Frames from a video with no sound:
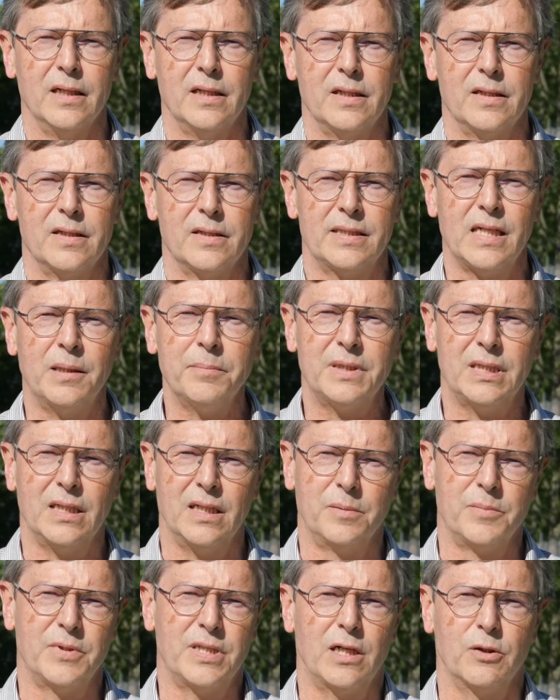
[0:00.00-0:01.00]

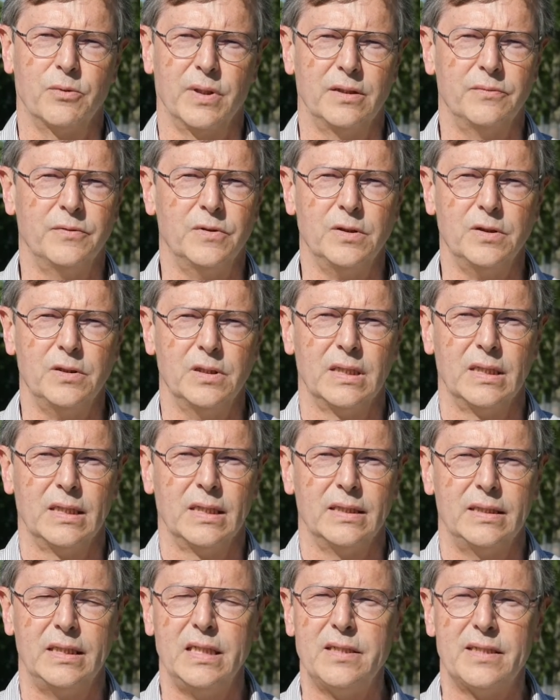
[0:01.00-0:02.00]
Sometimes, however,
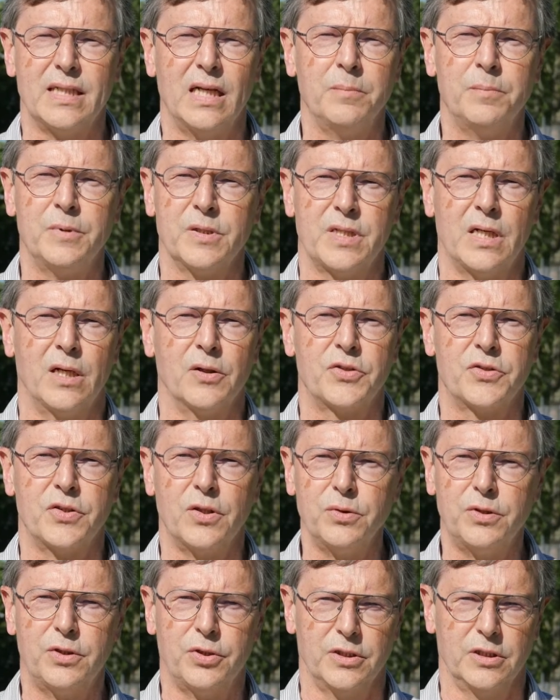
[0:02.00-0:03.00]
these samples are
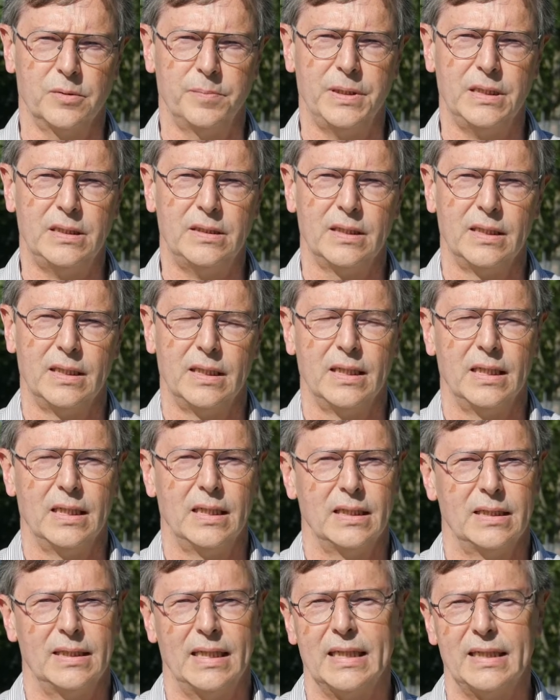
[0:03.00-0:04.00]
so turbid
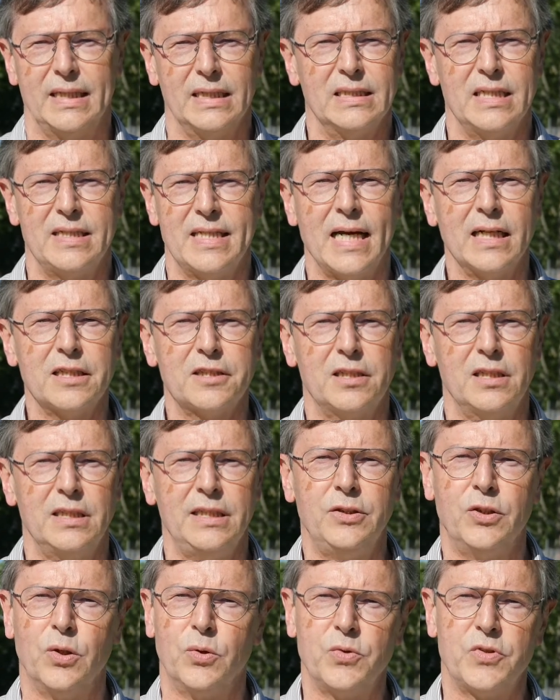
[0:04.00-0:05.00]
that there is actually
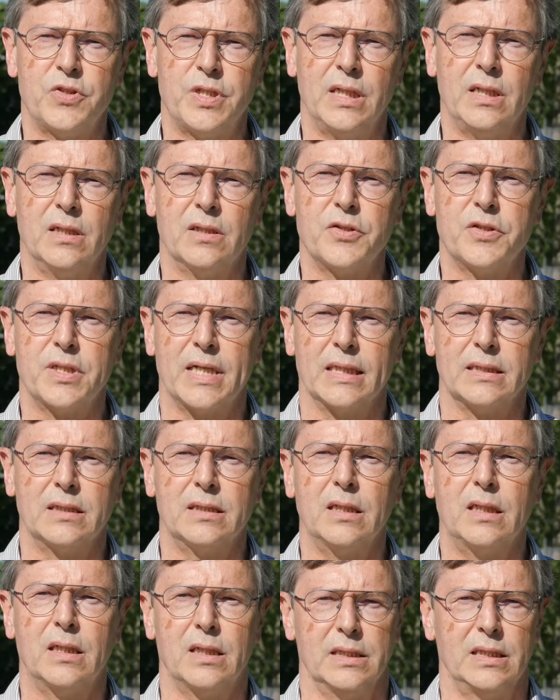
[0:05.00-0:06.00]
no single
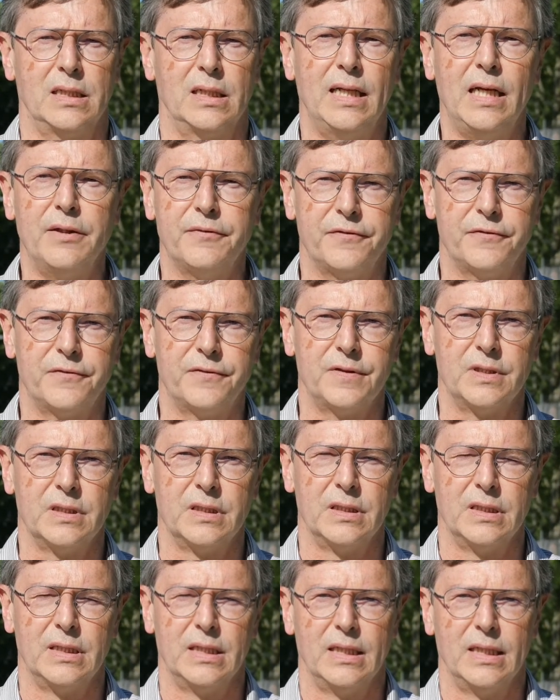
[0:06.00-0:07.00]
scattered light left.
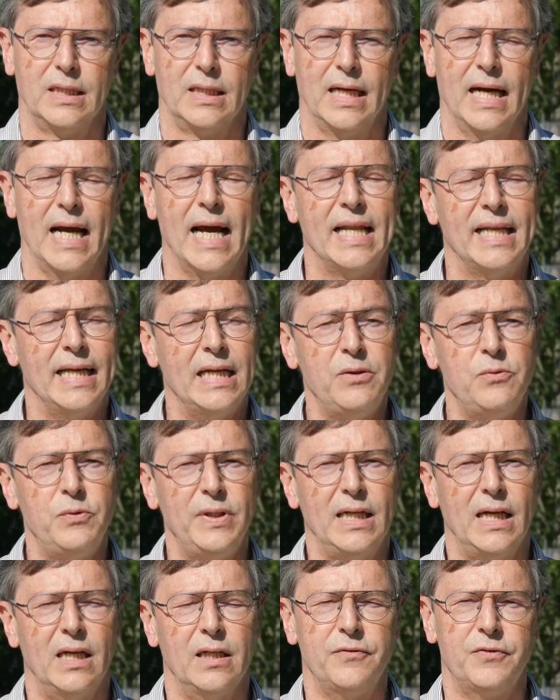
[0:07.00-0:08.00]
And then
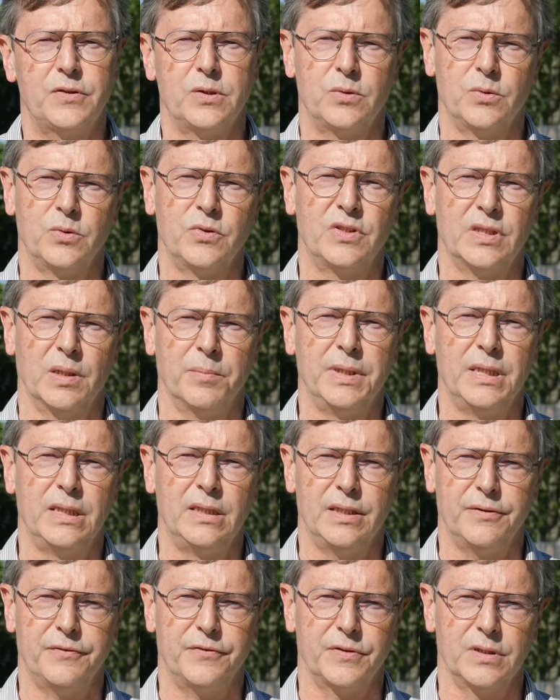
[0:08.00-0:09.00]
we have to do something
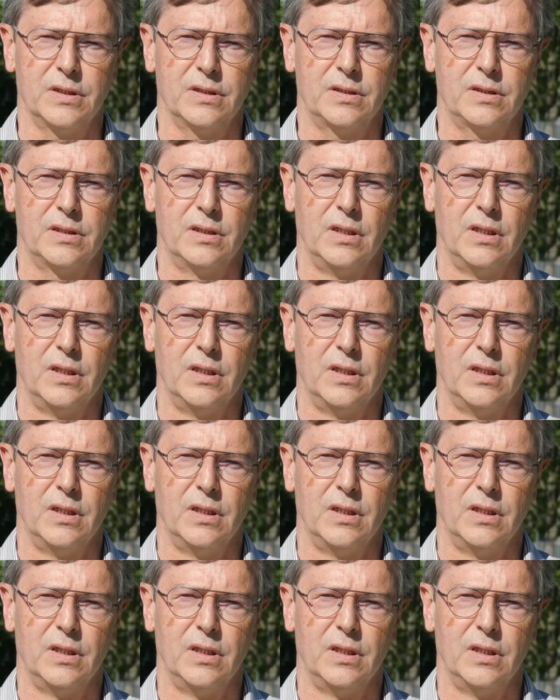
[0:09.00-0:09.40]
different.